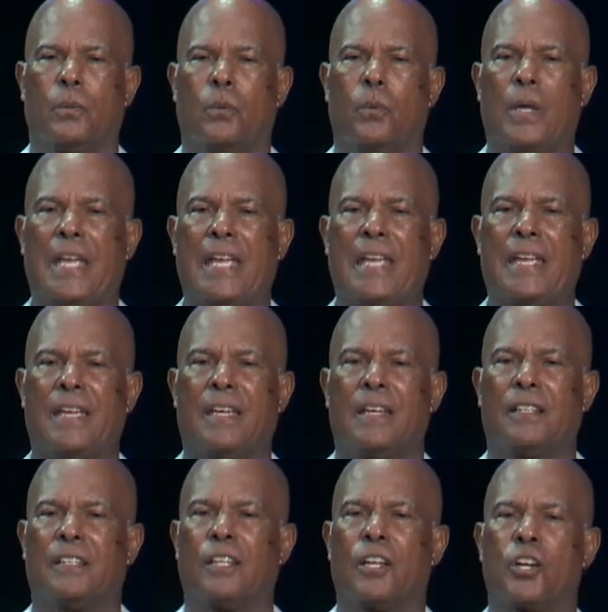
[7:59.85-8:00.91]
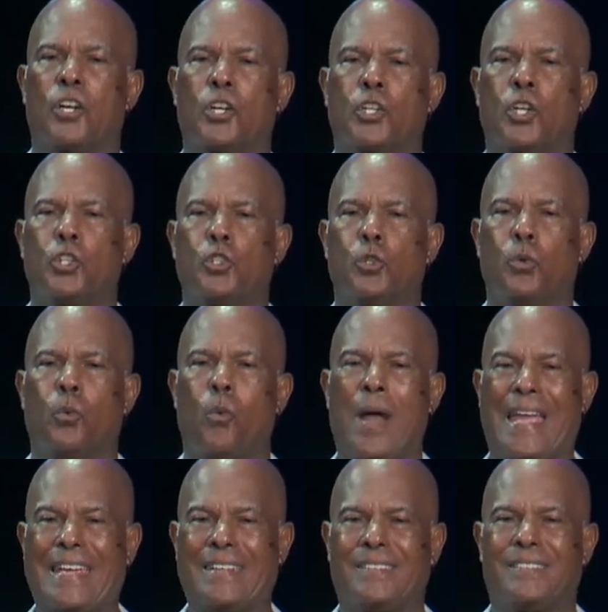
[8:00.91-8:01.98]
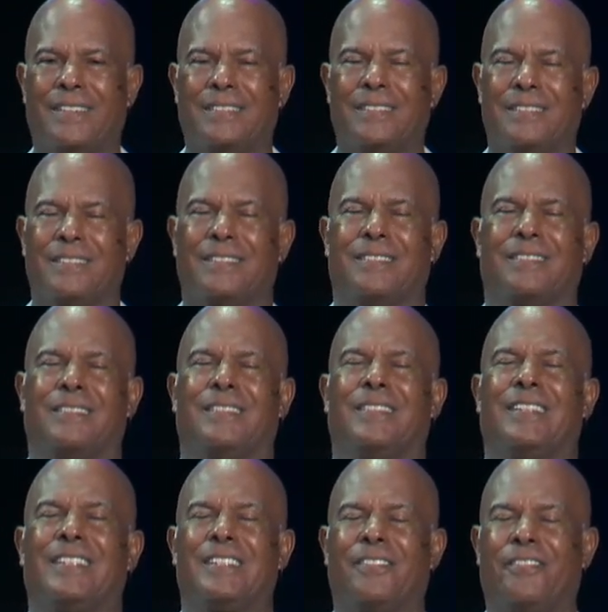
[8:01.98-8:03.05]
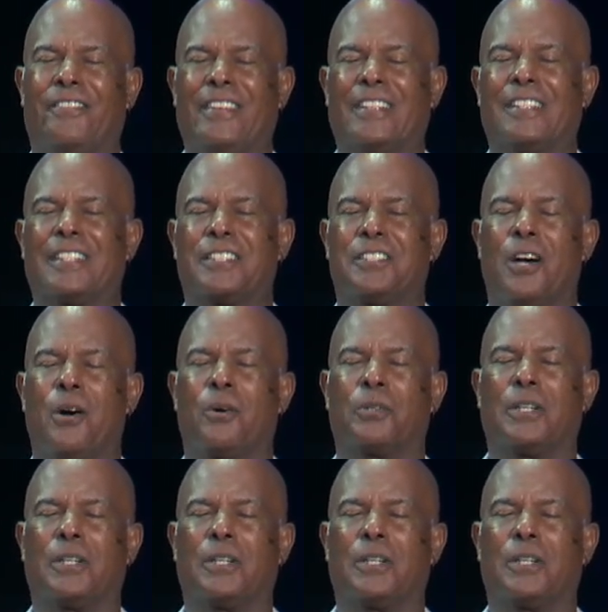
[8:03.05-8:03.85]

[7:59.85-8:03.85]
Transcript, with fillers: We learn to wait in the feeling tone